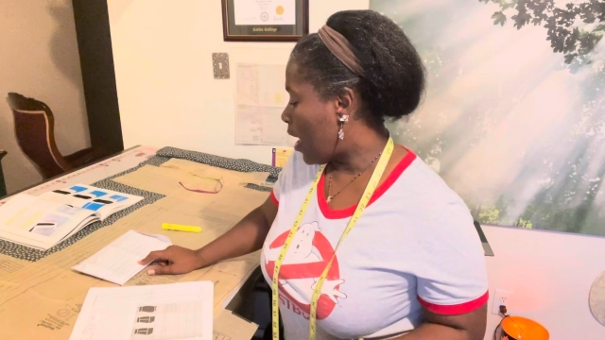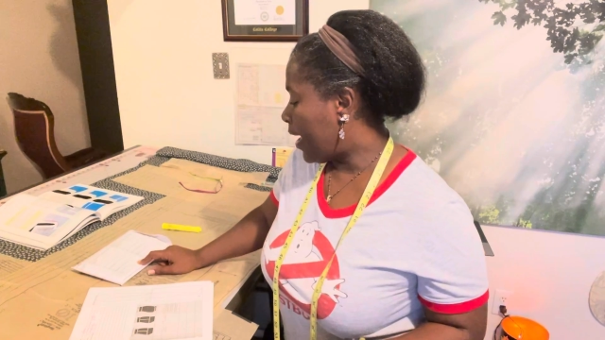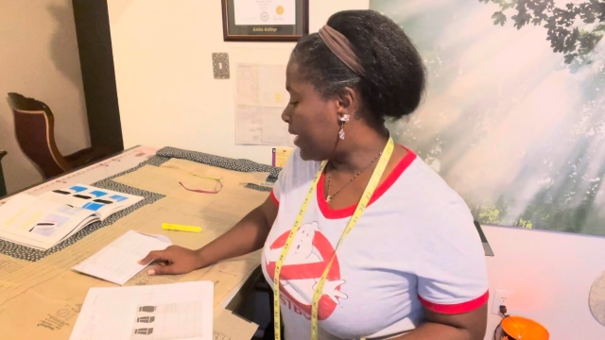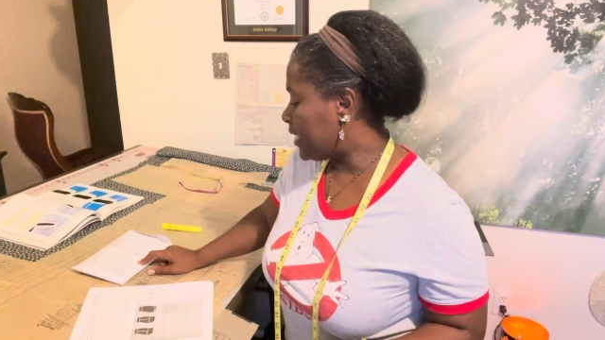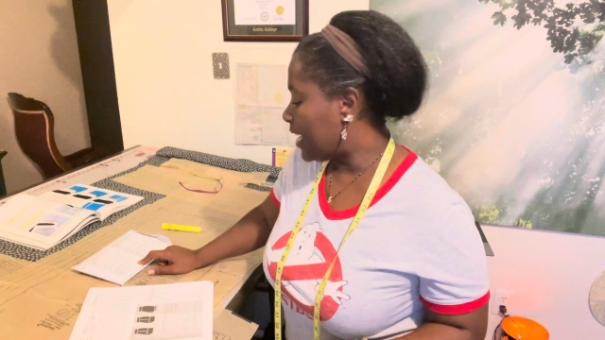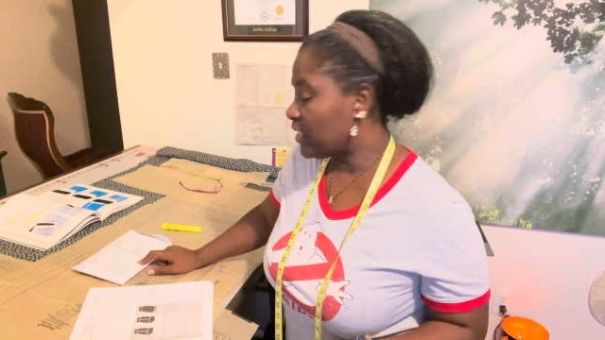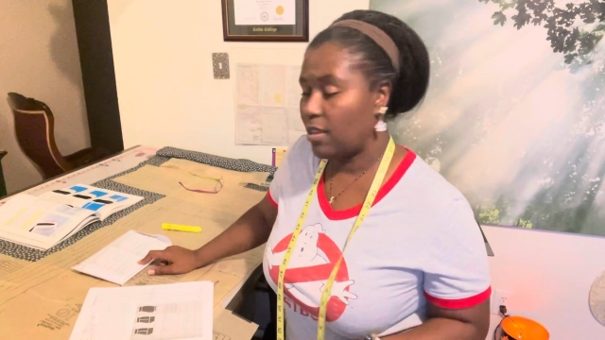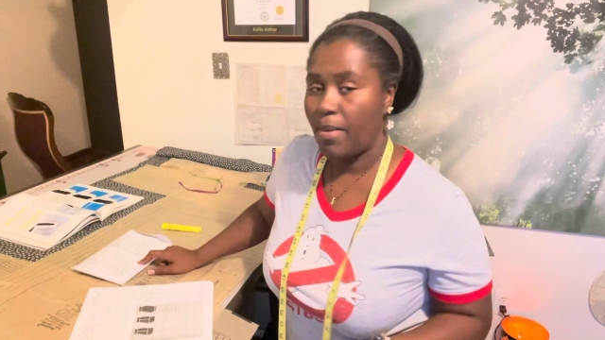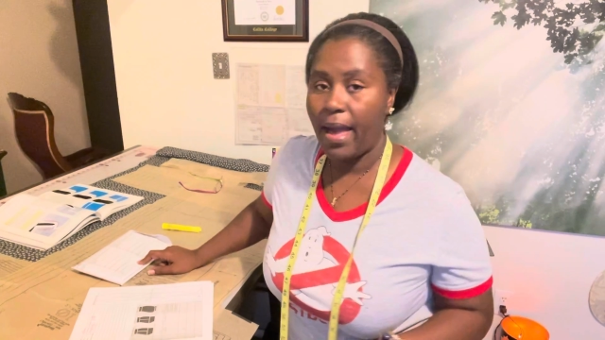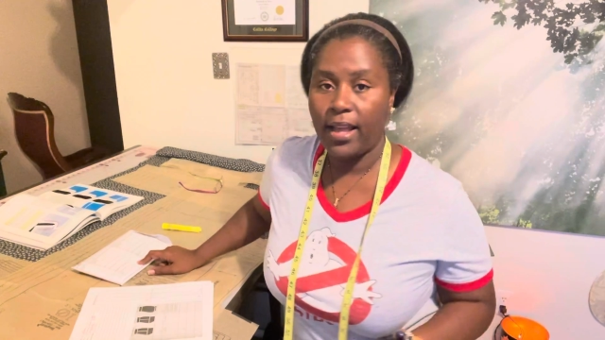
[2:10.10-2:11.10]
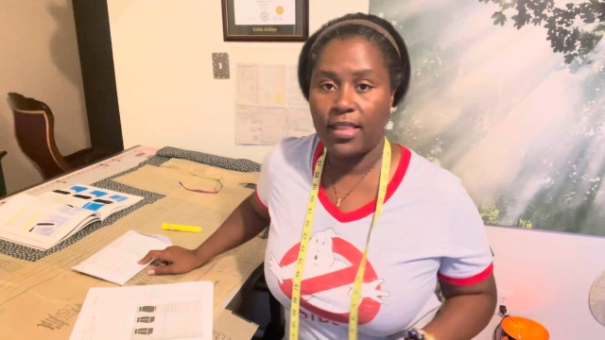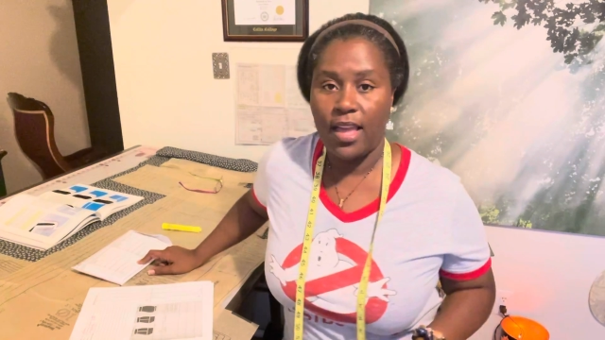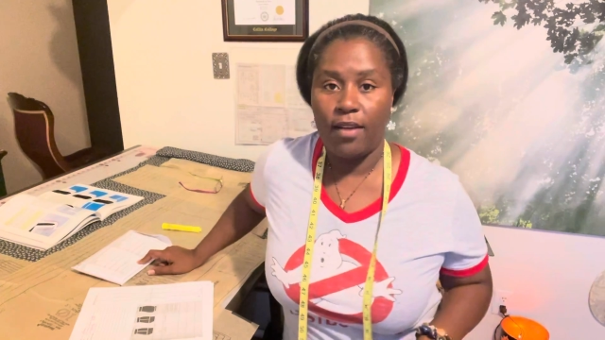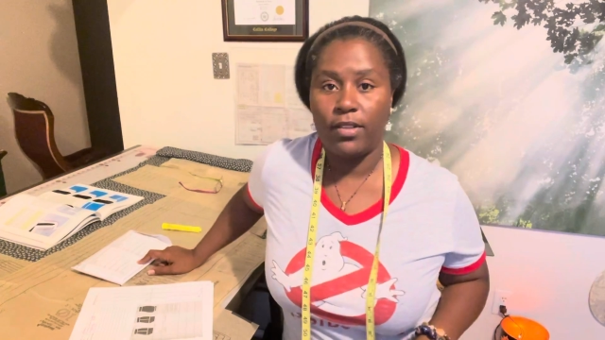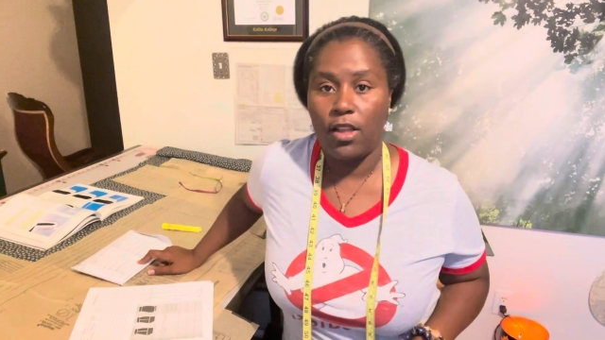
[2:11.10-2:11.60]
it says on the back of the
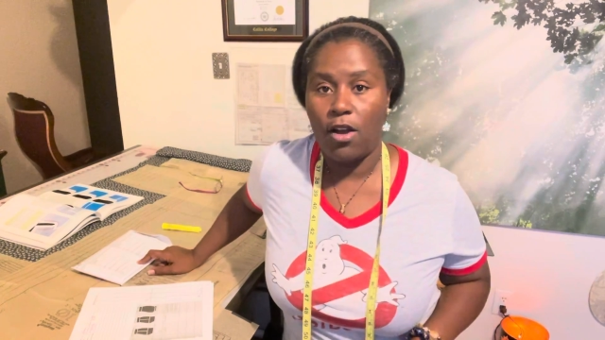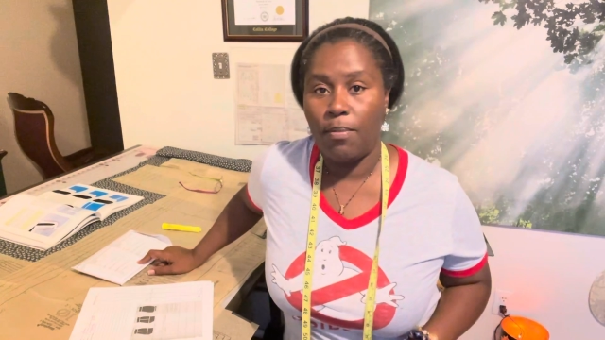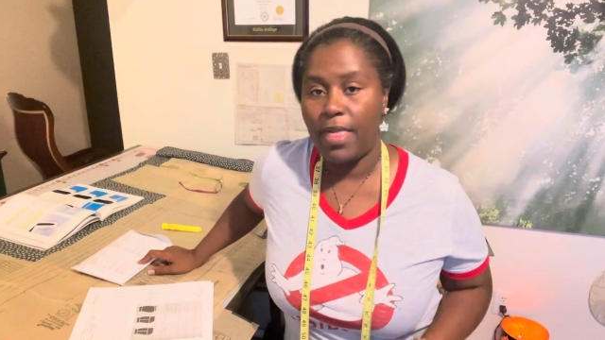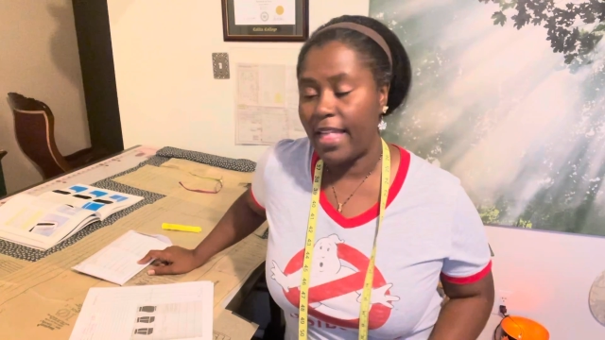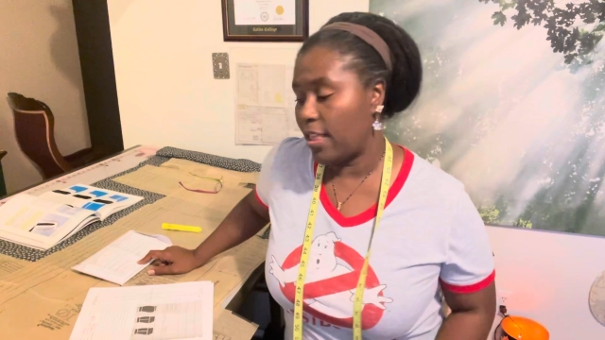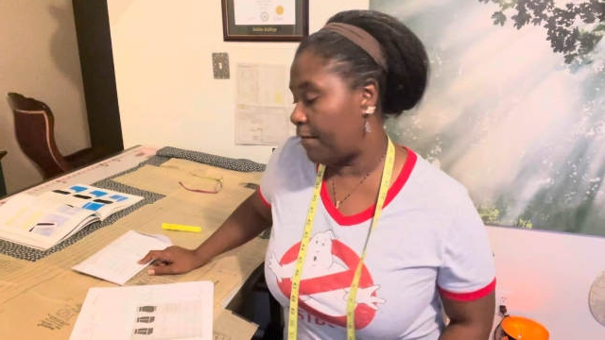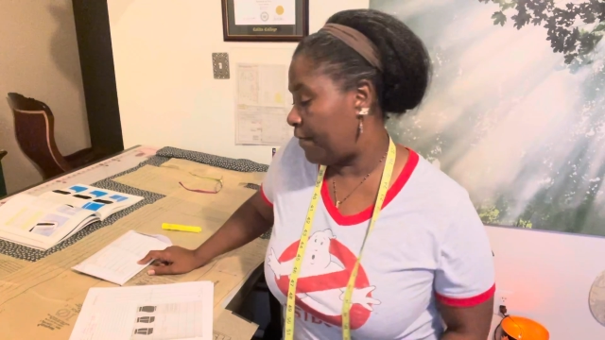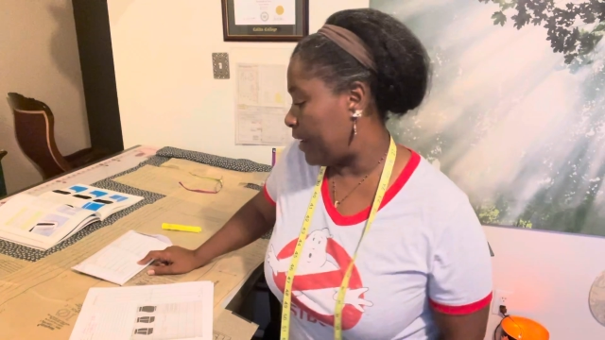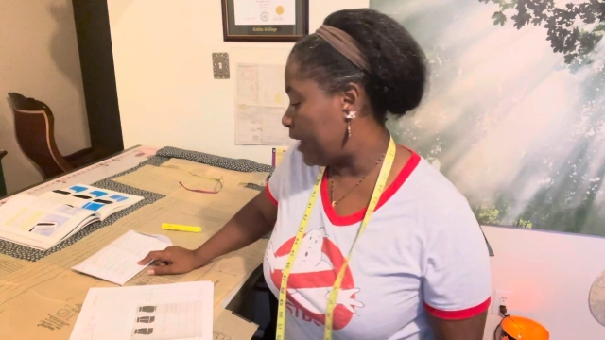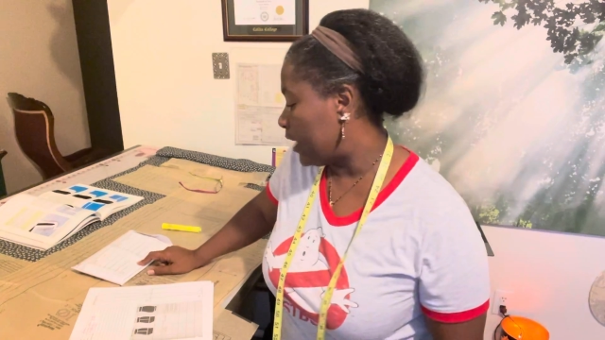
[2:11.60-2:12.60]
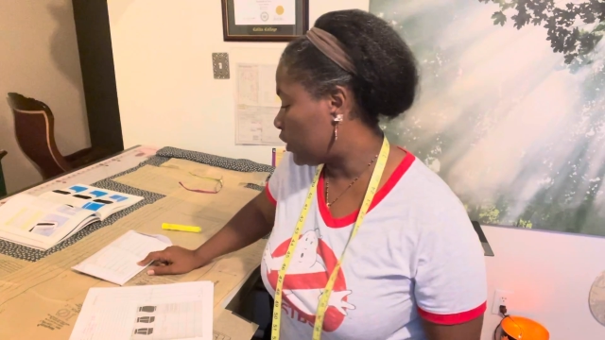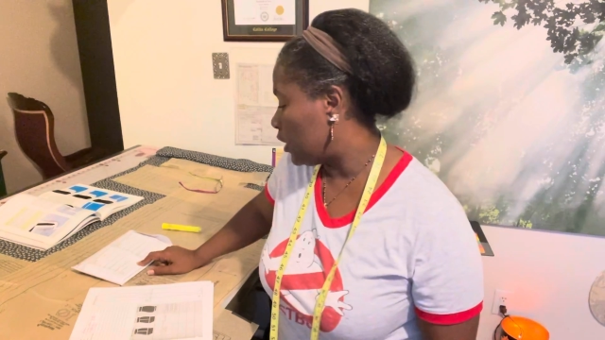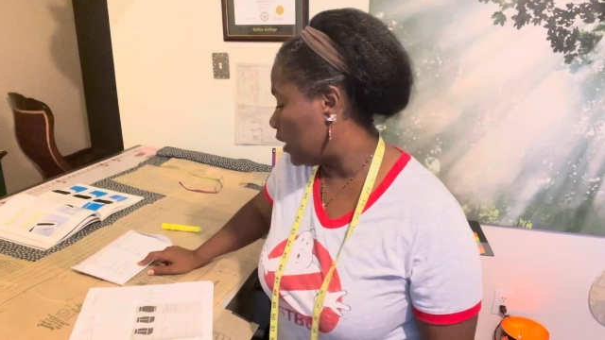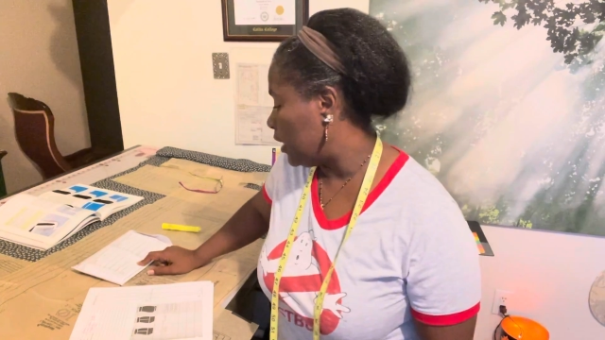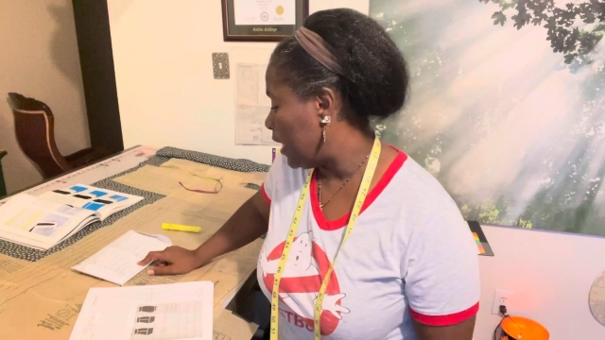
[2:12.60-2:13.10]
envelope that the
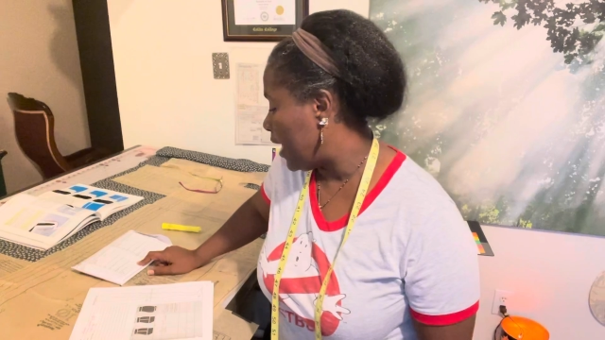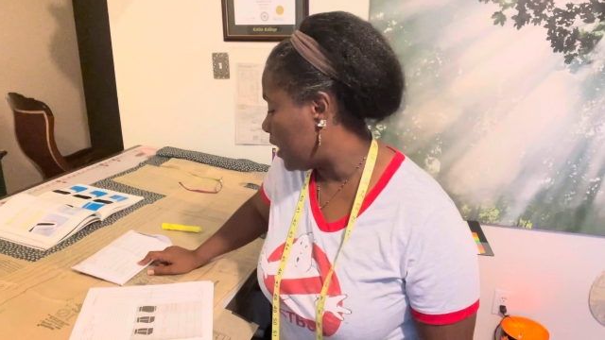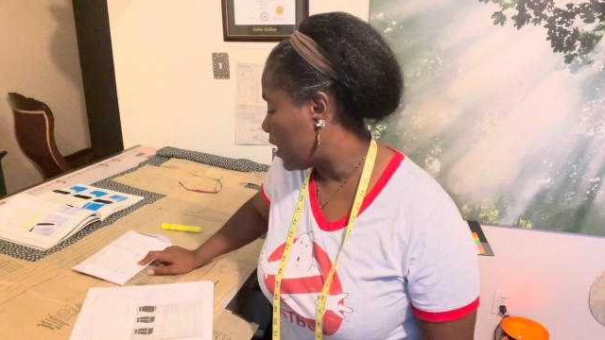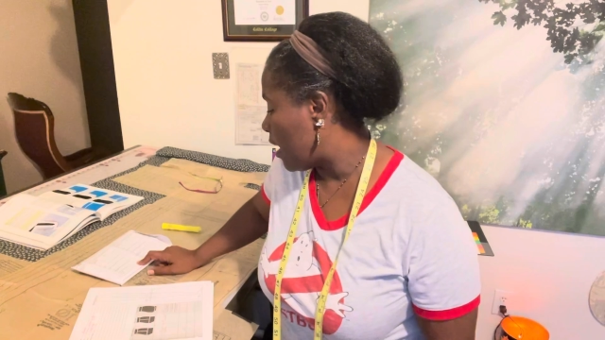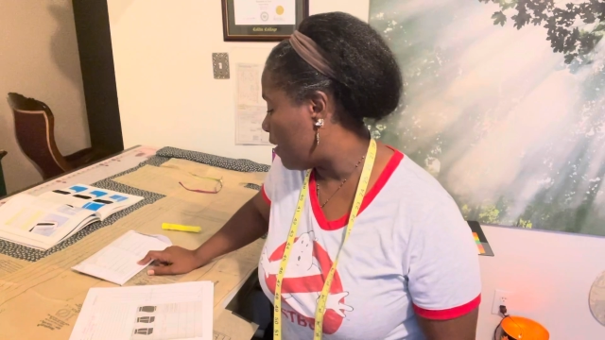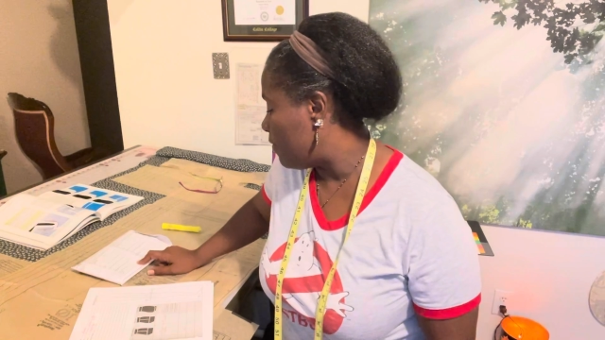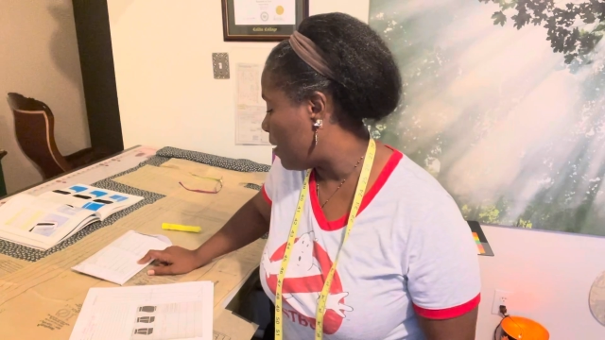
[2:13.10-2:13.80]
finished length of the